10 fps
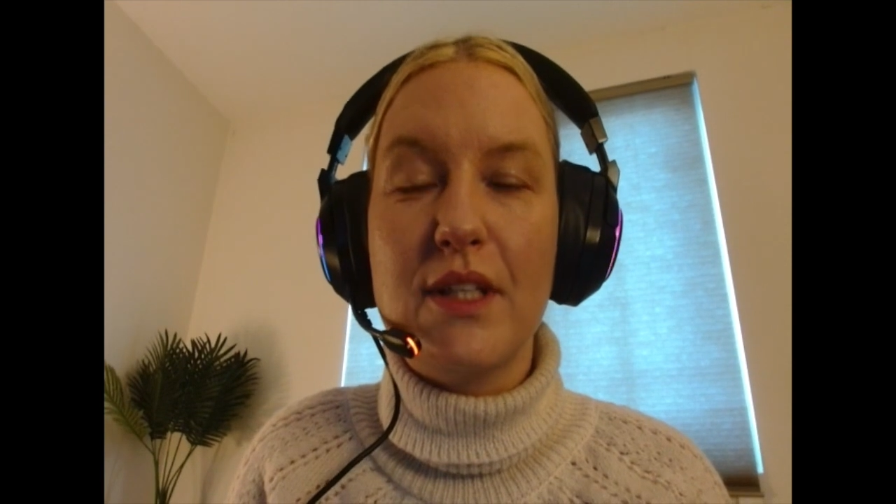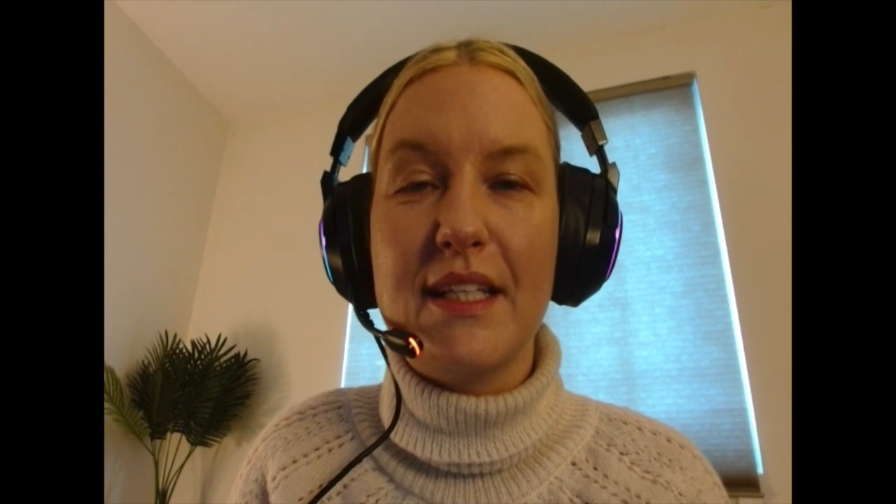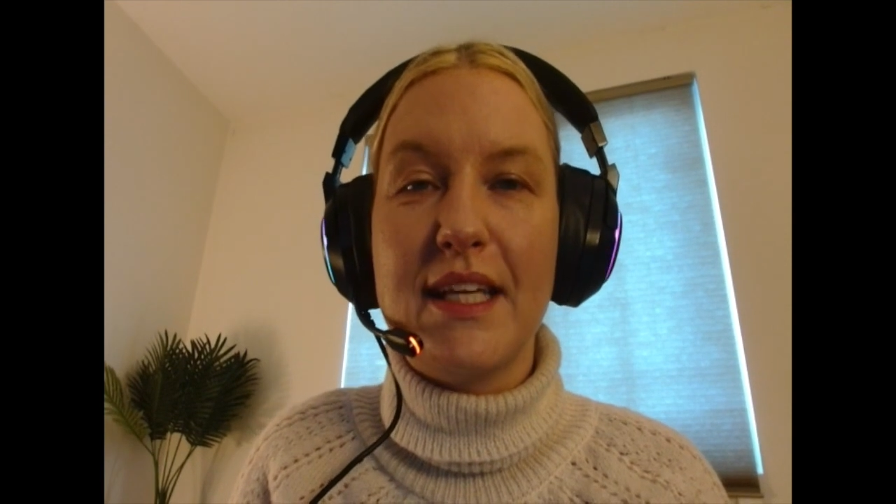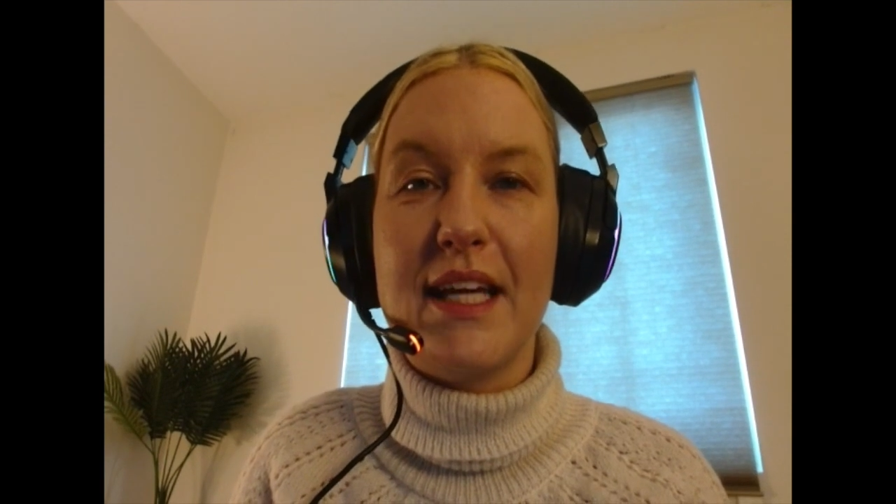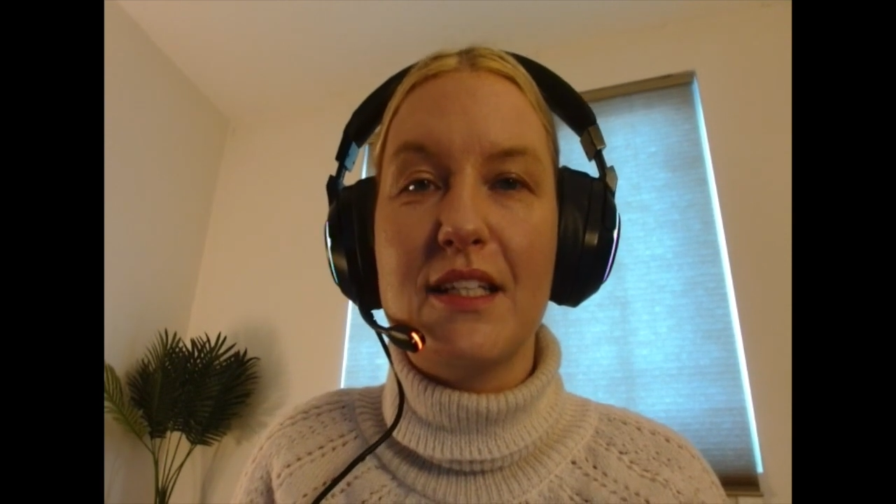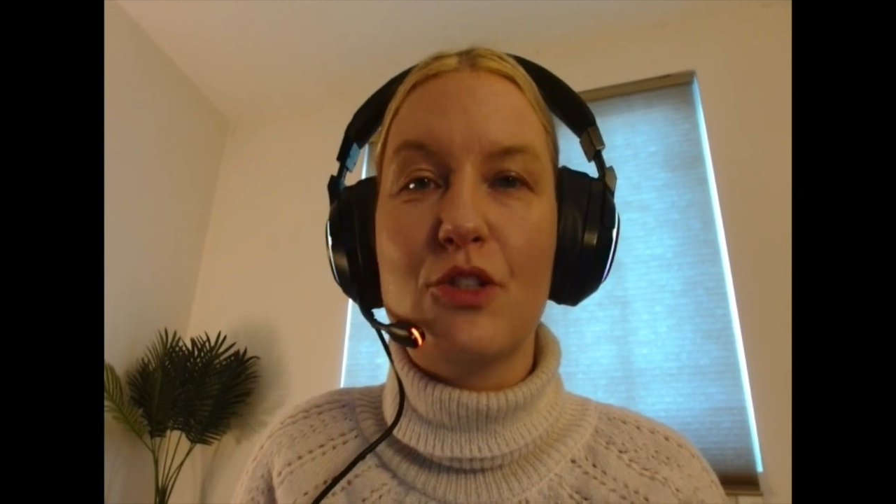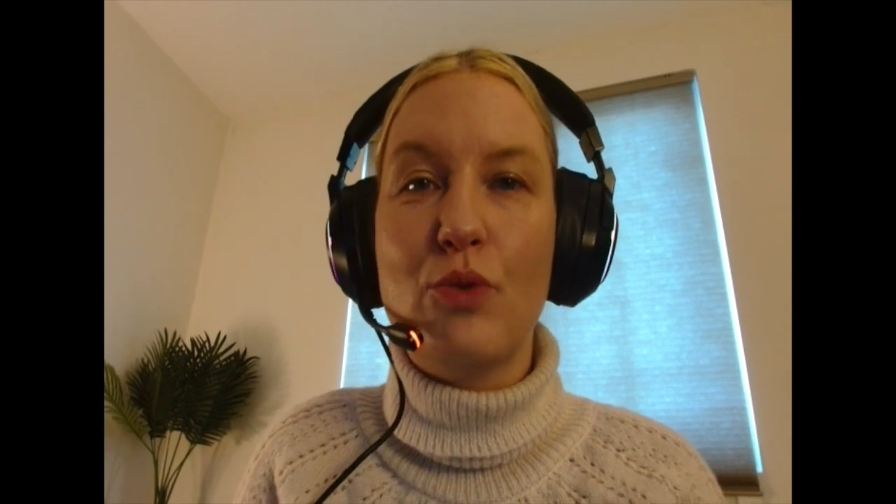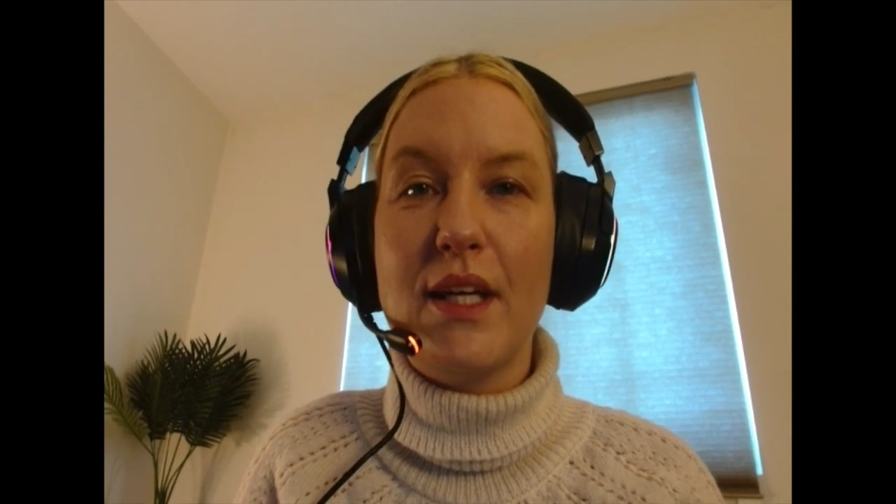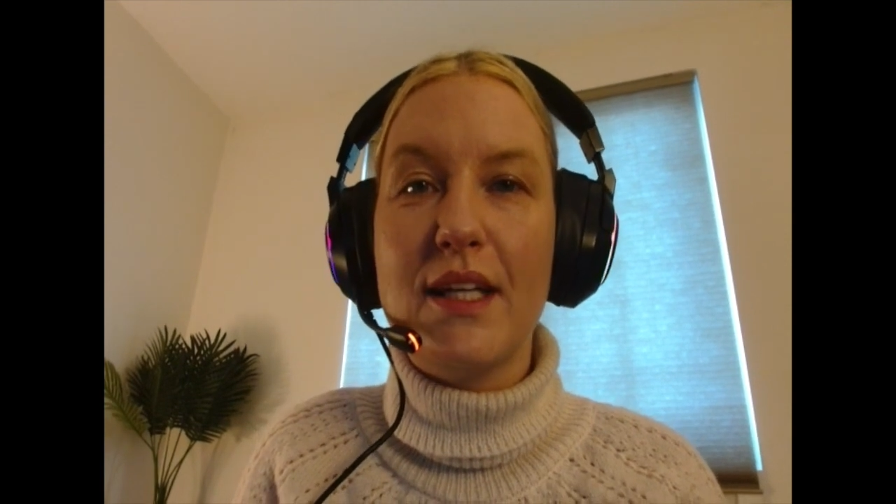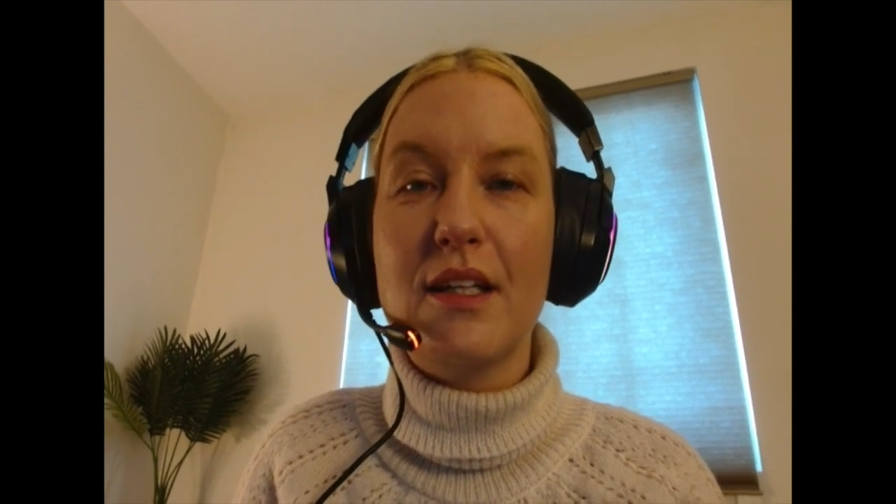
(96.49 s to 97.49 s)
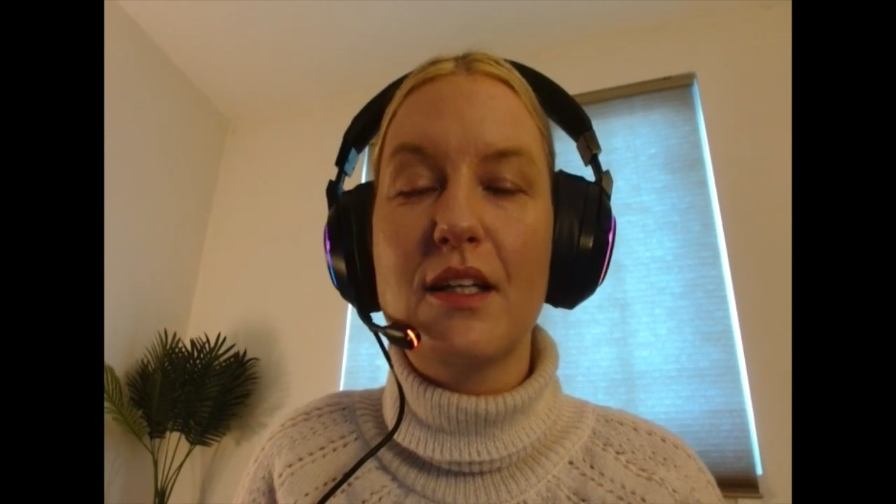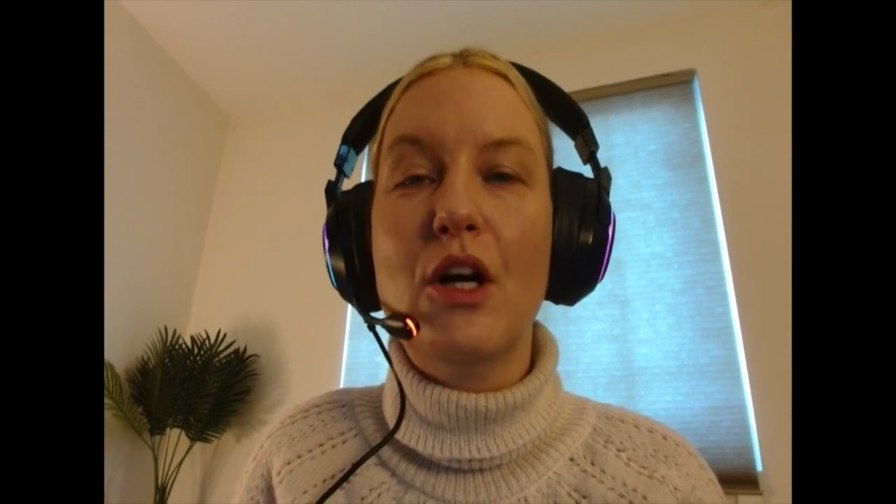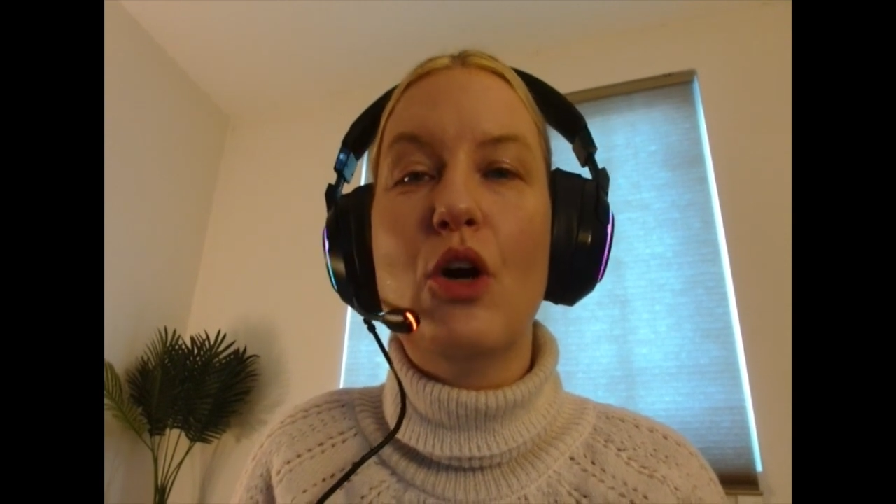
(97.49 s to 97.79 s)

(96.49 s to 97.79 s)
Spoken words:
can get a drink